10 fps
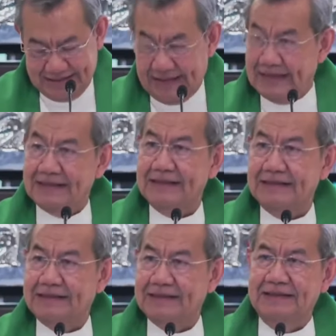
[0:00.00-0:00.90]
And
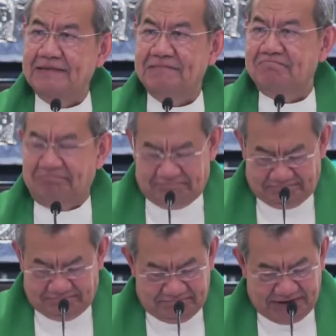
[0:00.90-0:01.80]
liking
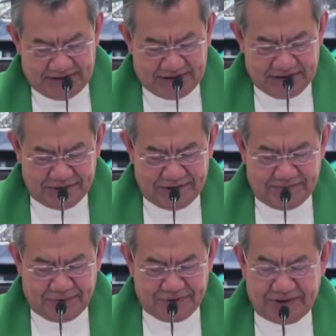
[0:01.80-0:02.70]
starts with
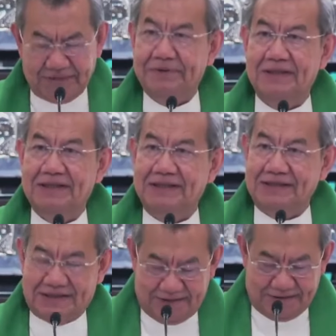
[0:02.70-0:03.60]
the most simple
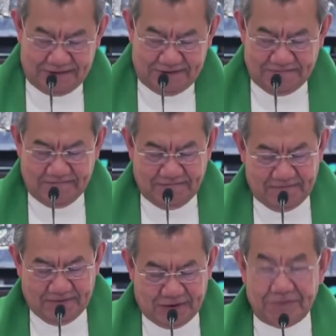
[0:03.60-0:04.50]
things, no?
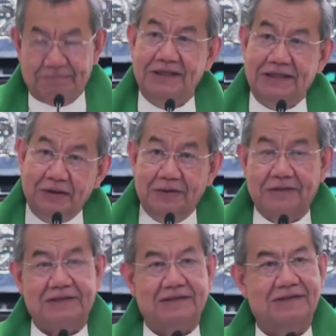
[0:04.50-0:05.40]
Could be the
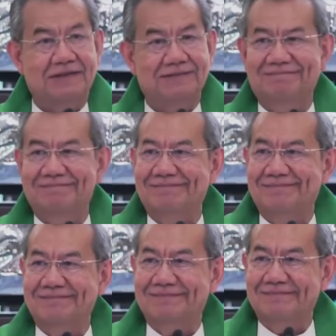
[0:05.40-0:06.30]
looks.
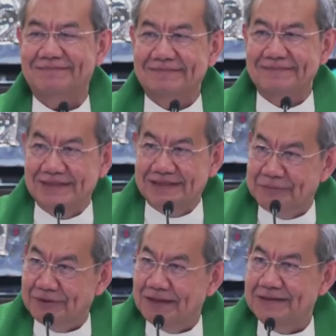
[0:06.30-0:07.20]

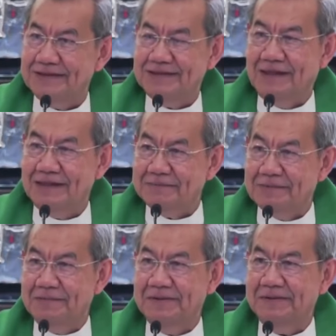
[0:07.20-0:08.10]
Tignan mo nga si
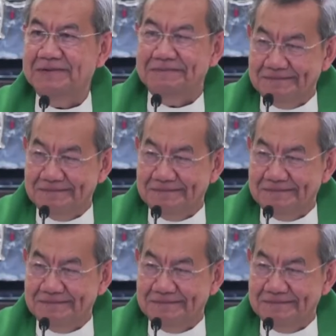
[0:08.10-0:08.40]
husband mo.